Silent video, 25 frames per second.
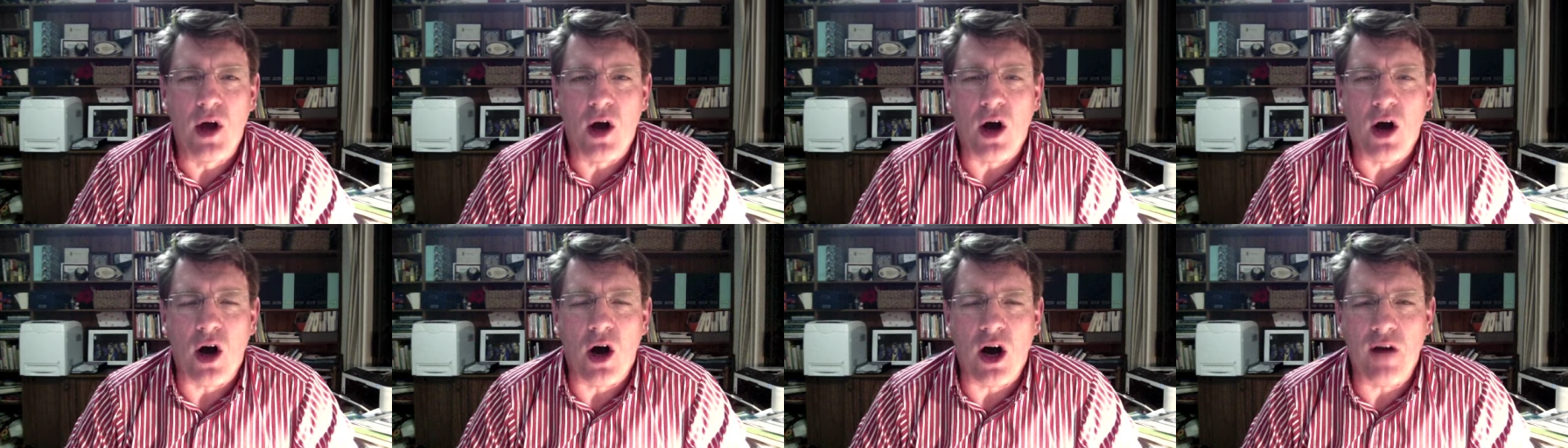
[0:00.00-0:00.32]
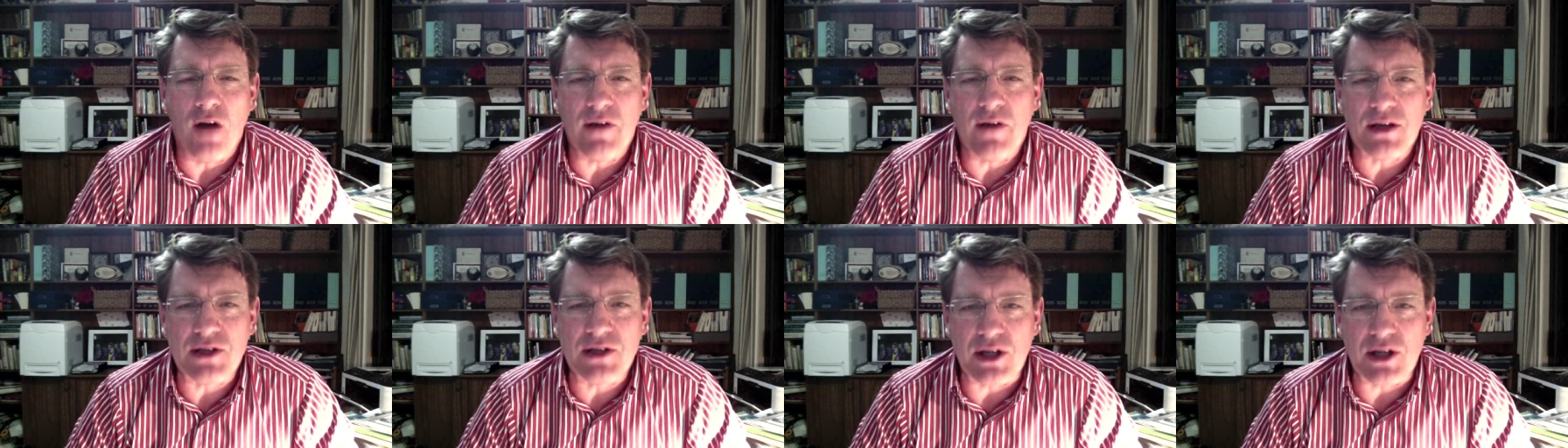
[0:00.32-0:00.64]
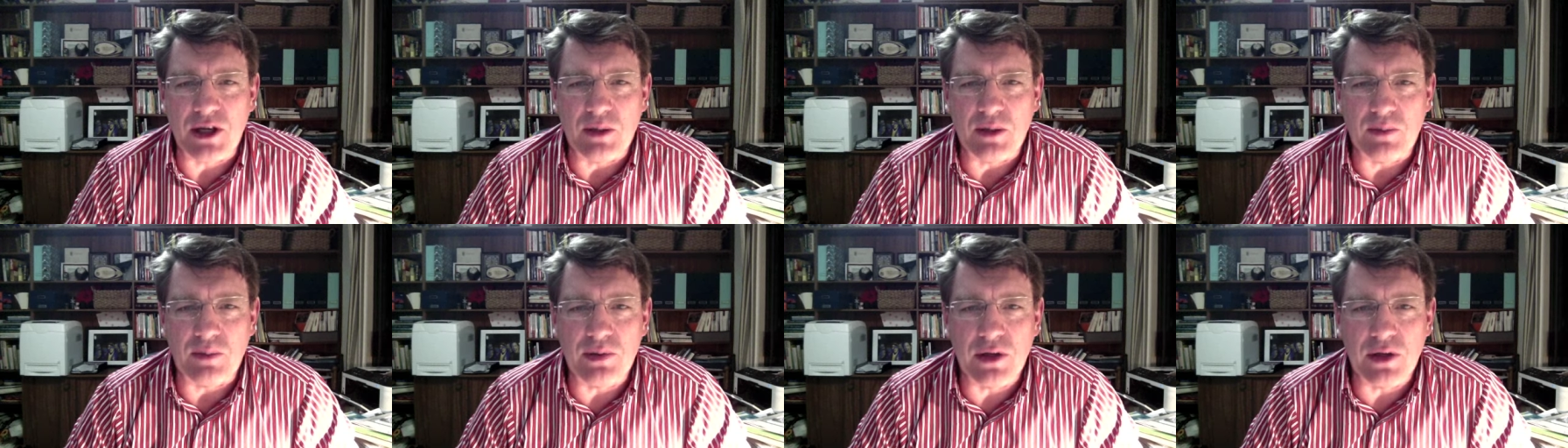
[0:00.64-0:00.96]
I've actually
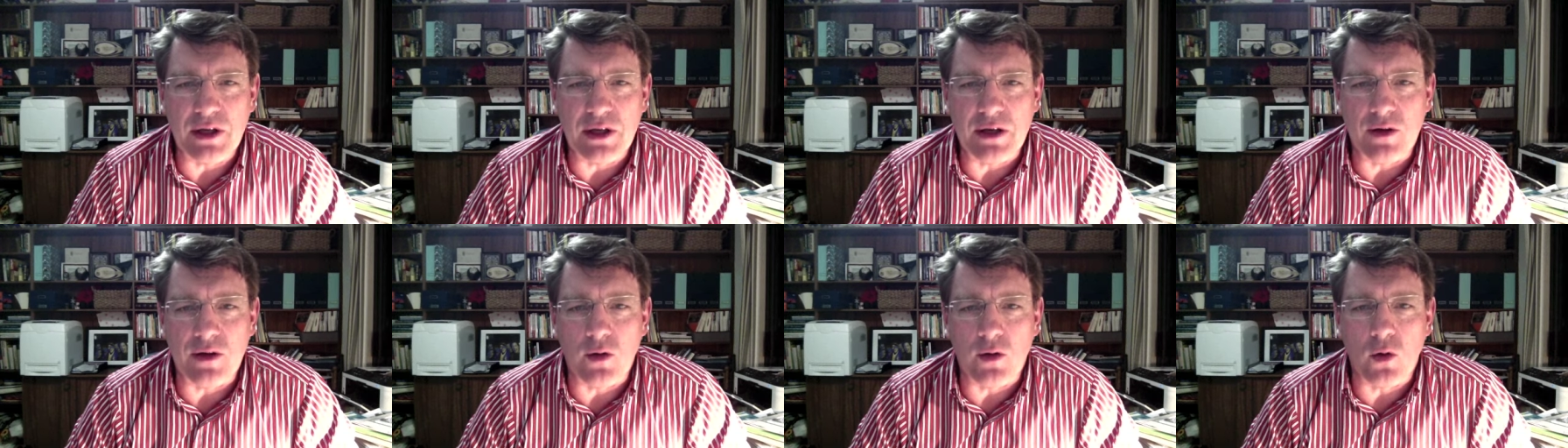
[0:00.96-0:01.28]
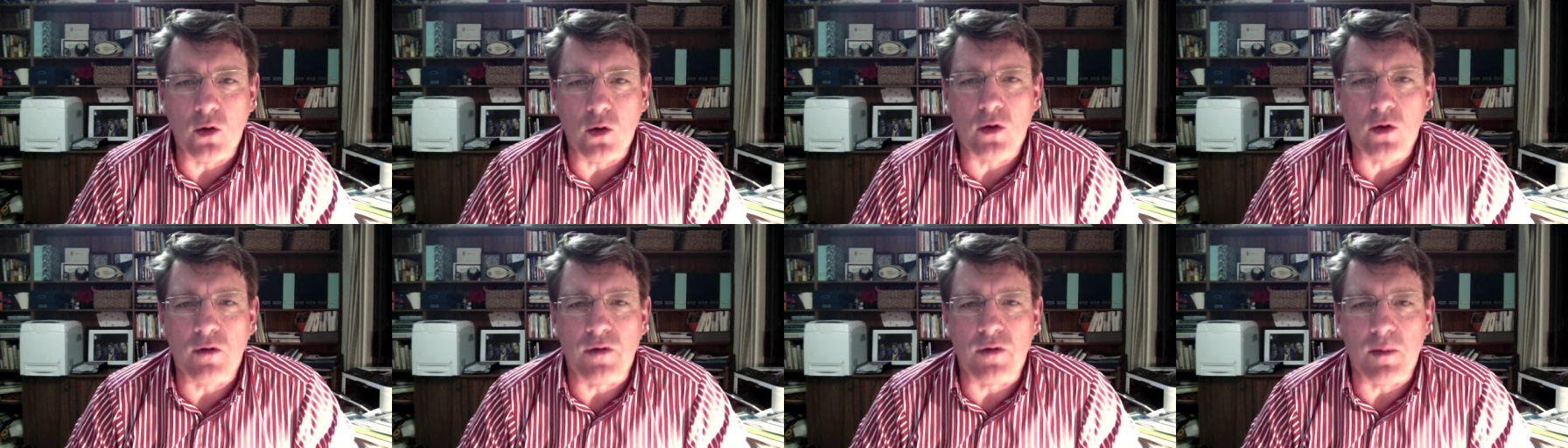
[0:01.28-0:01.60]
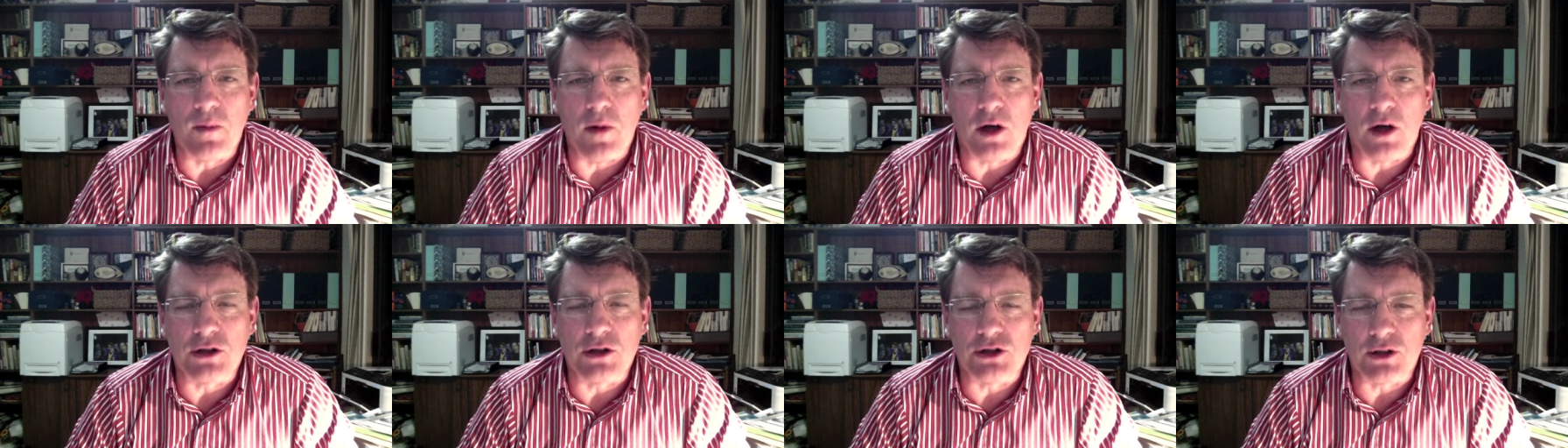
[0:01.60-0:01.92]
completed all of the
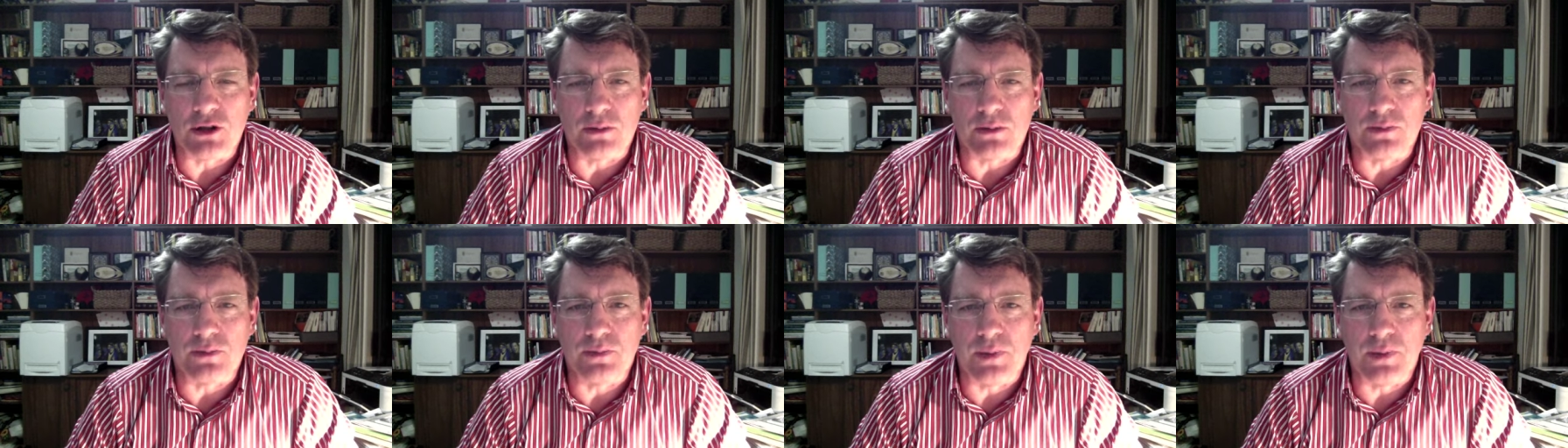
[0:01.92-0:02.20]
Mindshop